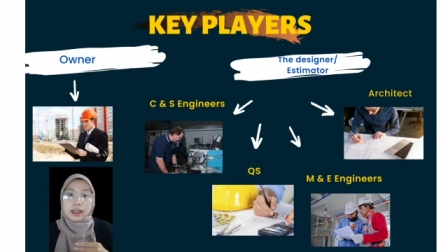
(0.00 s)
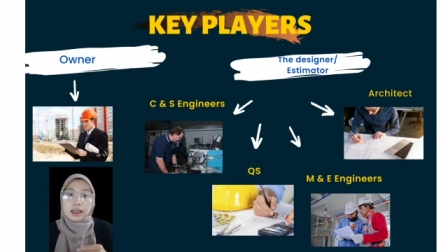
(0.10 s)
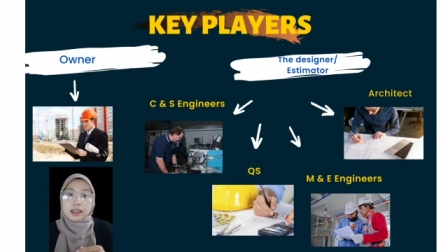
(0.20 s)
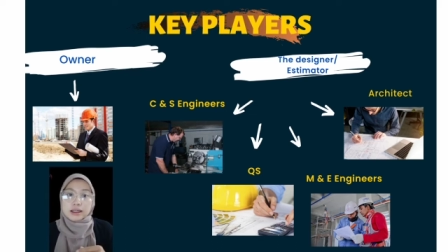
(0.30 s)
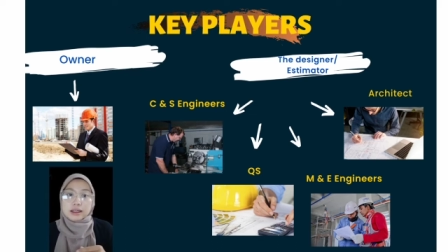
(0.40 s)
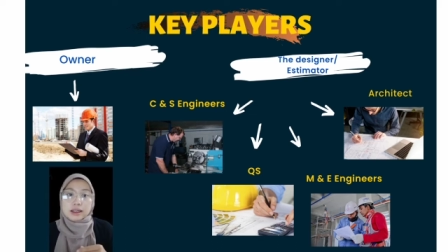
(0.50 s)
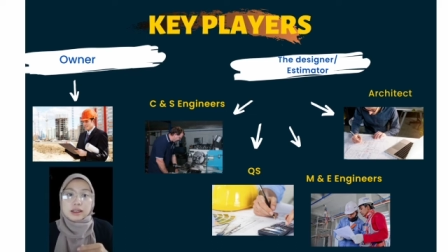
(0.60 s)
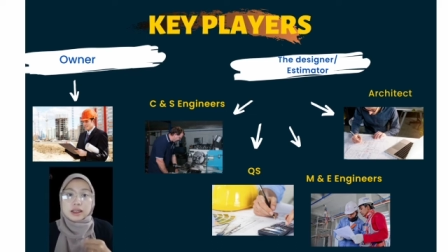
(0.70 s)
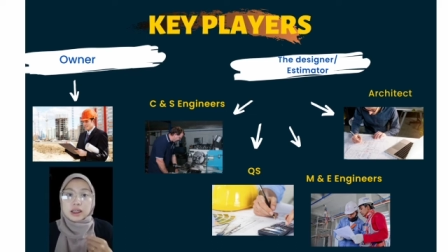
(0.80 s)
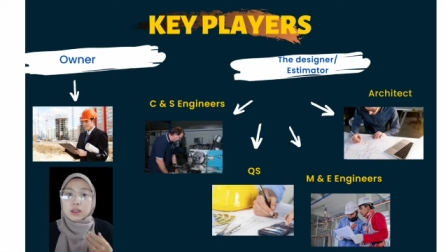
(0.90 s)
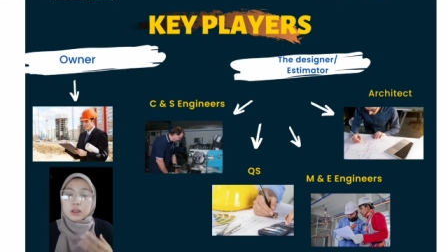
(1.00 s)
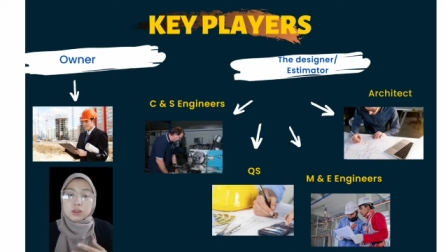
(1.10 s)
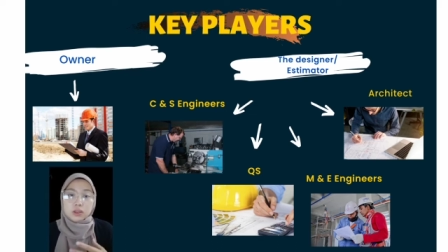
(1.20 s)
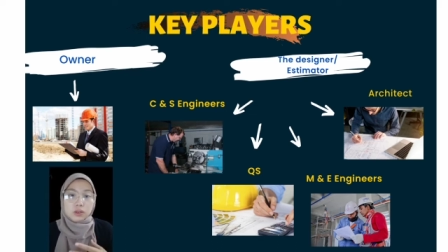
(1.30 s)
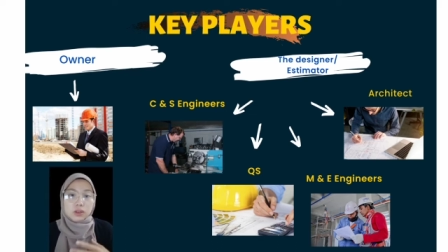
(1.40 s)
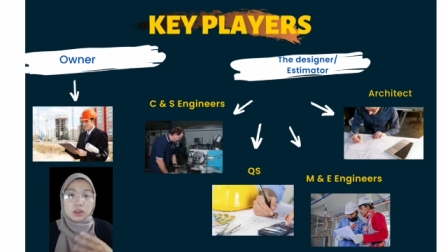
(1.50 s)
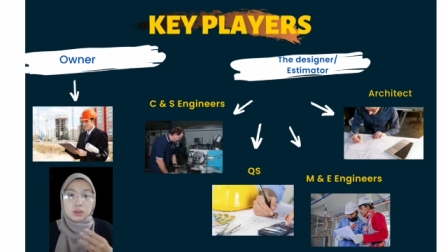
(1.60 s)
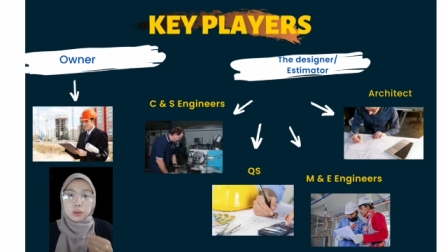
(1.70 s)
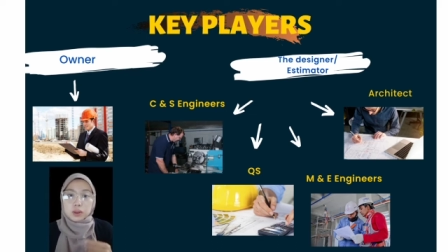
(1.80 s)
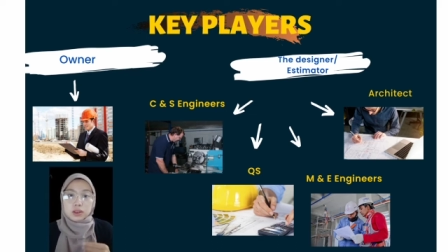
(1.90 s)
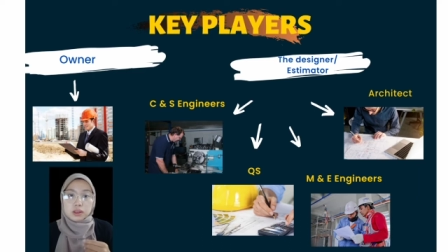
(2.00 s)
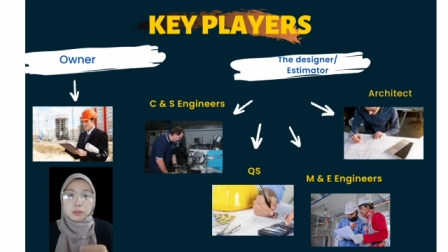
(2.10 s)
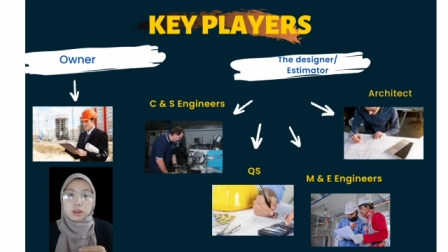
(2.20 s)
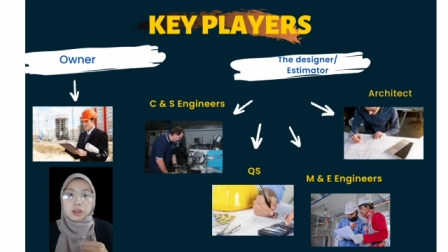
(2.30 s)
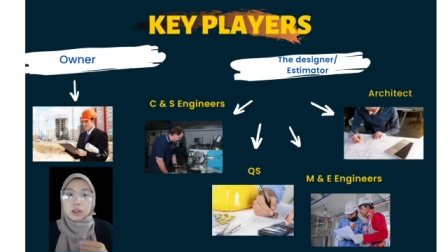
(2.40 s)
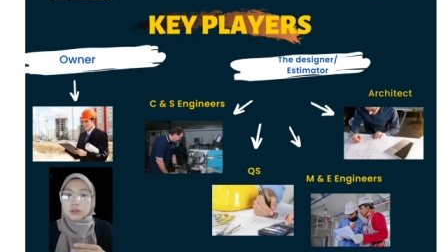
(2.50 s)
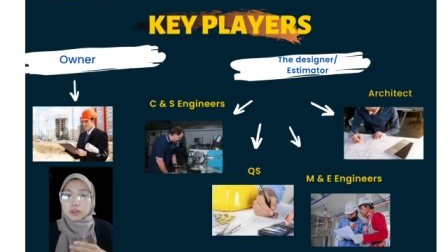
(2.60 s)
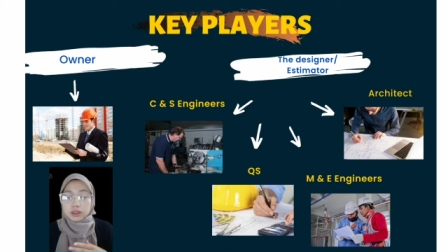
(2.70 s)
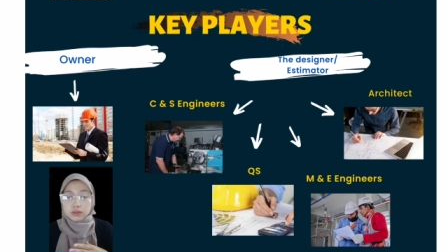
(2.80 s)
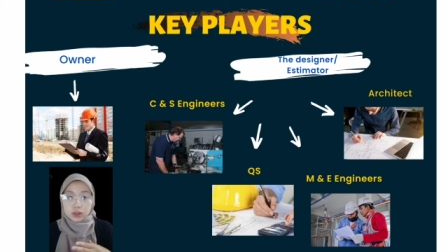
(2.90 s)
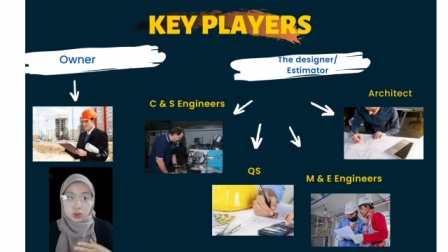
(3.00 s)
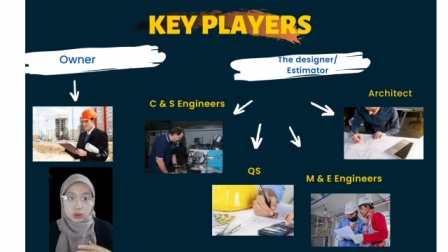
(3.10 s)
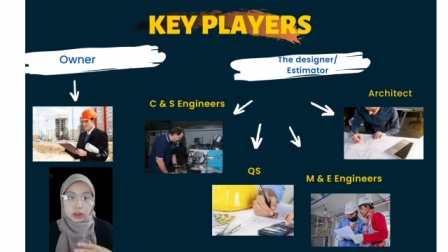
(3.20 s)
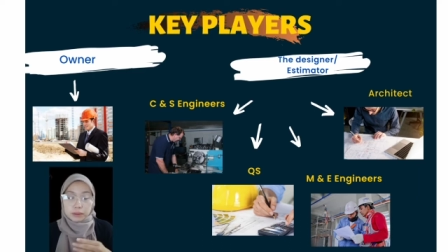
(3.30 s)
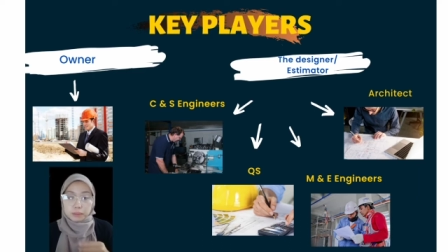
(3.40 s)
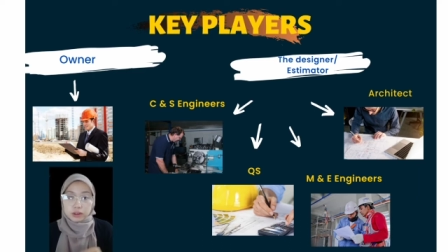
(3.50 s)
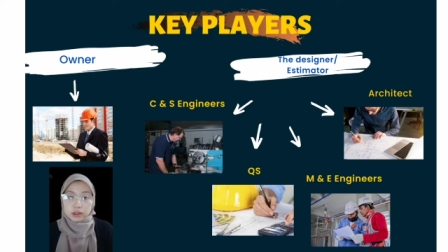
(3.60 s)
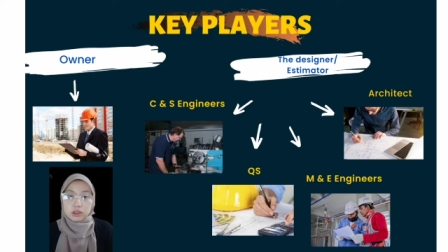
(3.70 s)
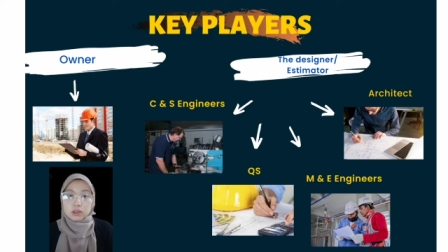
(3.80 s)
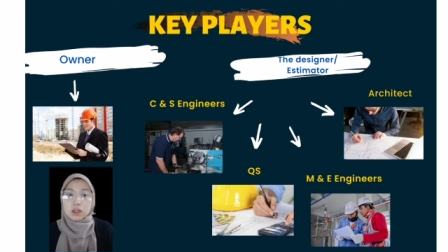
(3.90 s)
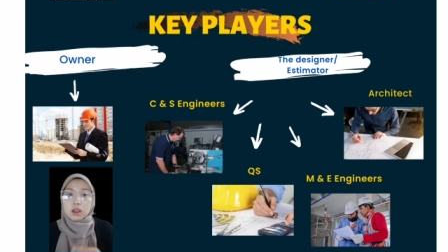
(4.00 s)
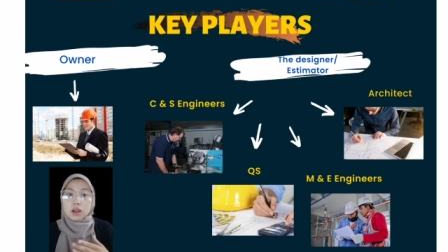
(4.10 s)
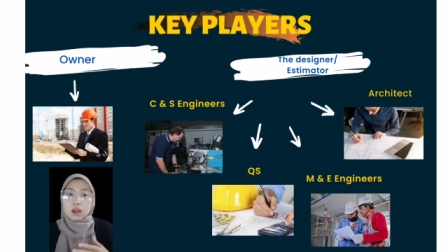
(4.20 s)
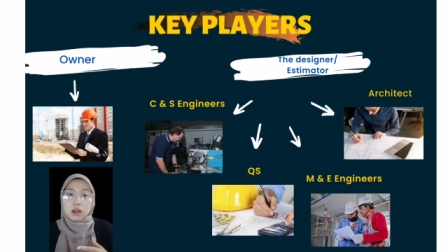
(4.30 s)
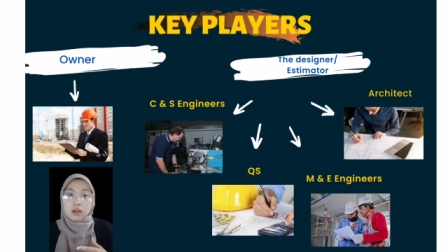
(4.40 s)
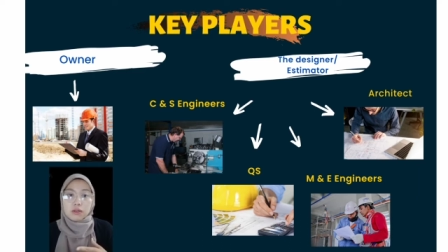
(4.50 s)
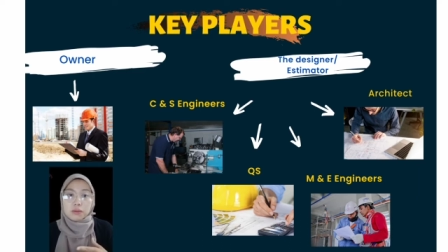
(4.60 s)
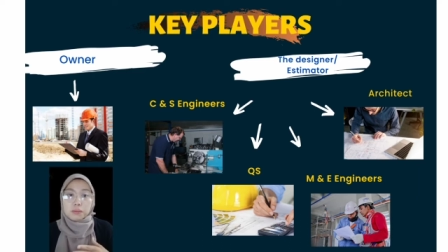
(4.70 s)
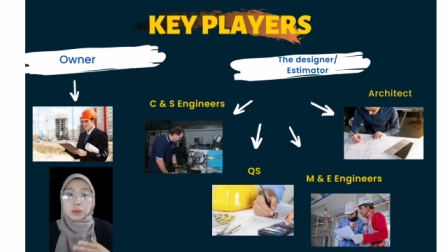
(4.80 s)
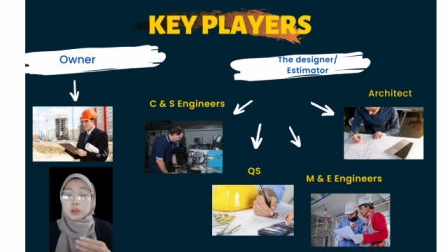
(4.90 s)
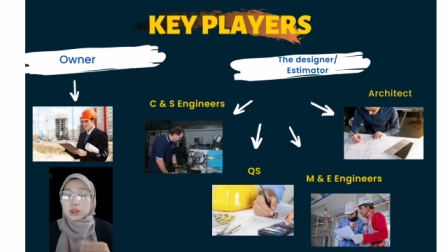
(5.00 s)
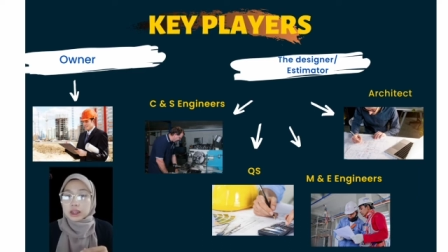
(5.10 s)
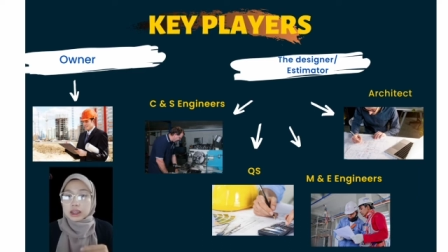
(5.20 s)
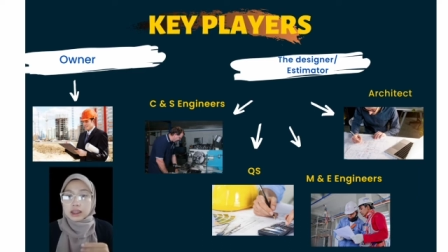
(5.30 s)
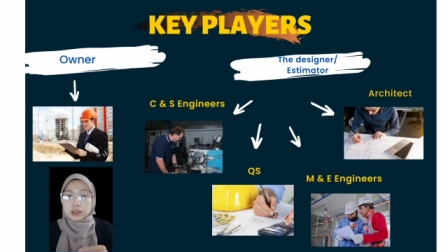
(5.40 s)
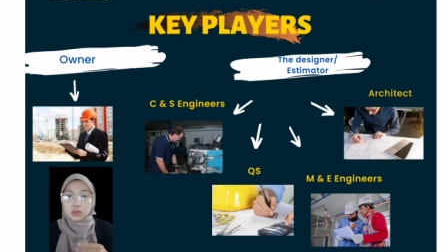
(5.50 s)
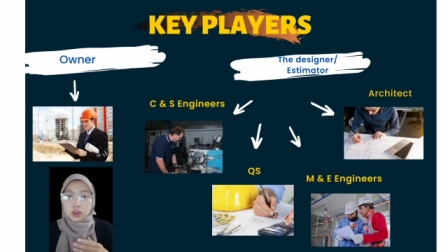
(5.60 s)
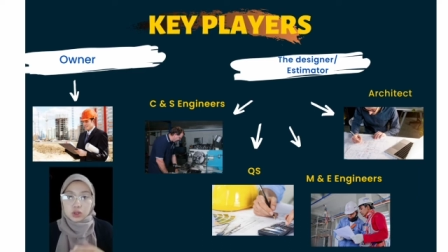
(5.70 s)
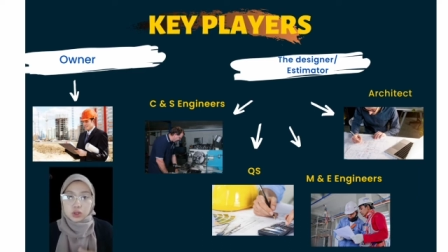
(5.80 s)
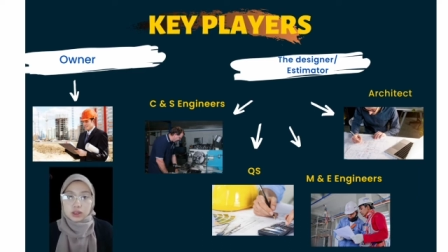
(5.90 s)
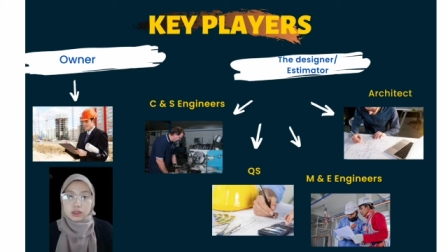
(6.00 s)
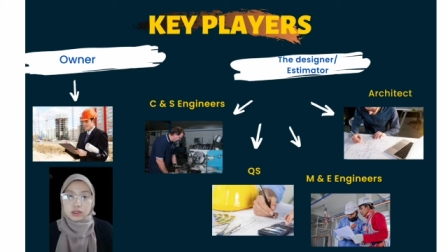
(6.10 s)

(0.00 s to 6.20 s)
and they are also responsible of the visual appearance of building and structures.